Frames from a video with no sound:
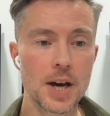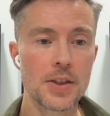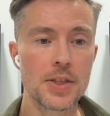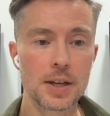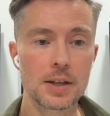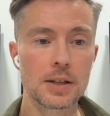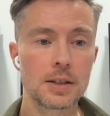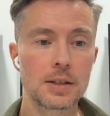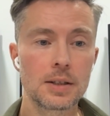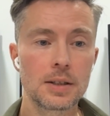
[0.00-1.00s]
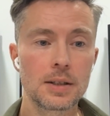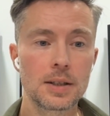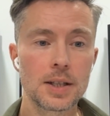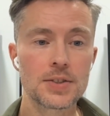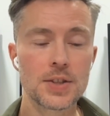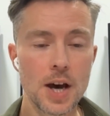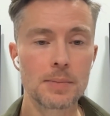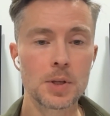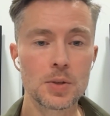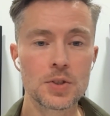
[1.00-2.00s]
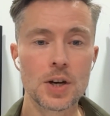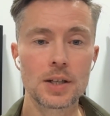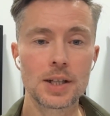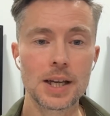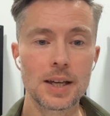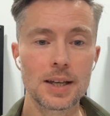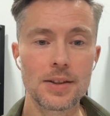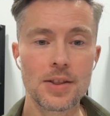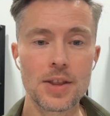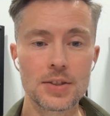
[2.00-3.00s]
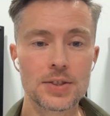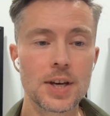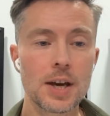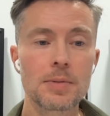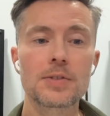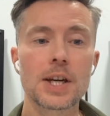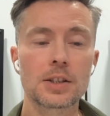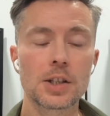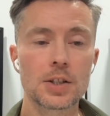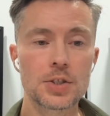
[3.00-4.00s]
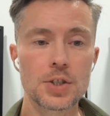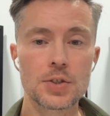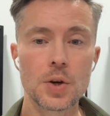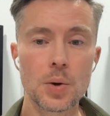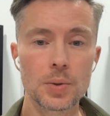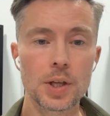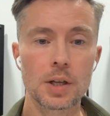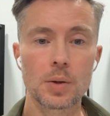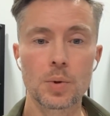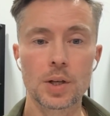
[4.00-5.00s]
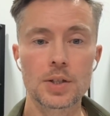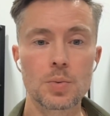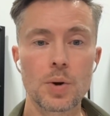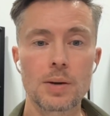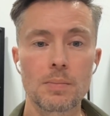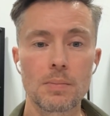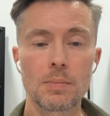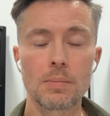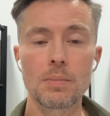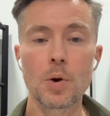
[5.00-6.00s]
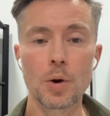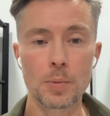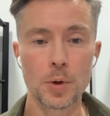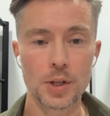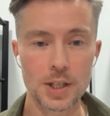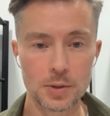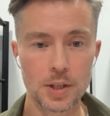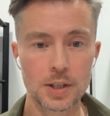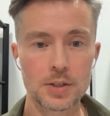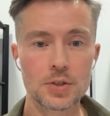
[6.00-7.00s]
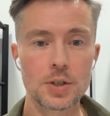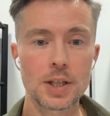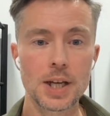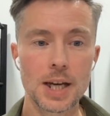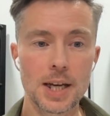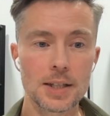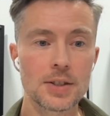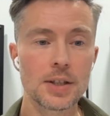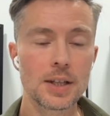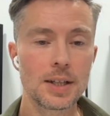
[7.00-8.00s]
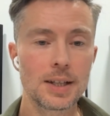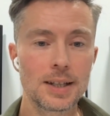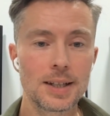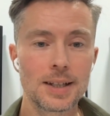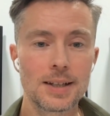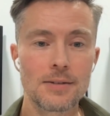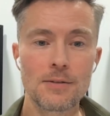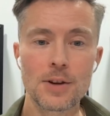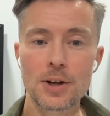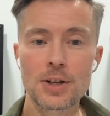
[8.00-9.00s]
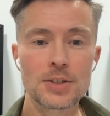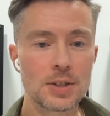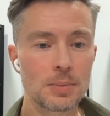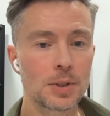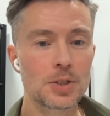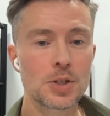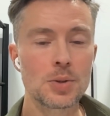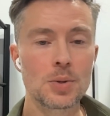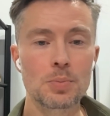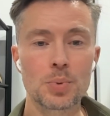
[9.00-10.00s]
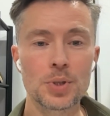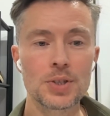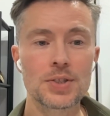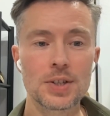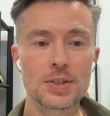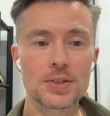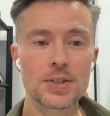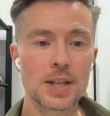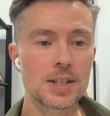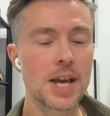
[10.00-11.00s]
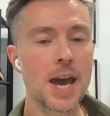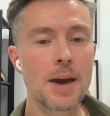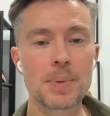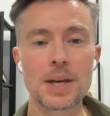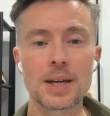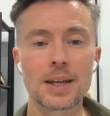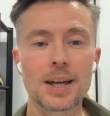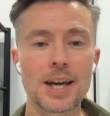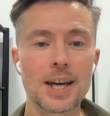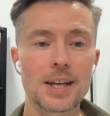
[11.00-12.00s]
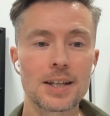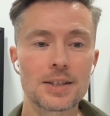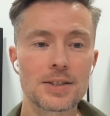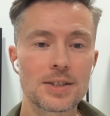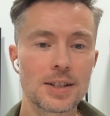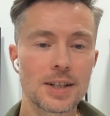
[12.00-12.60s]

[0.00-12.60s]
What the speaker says: think as time goes on, this type of technology is only going to work its way more and more into our industry. And very similar to baristas and tamping and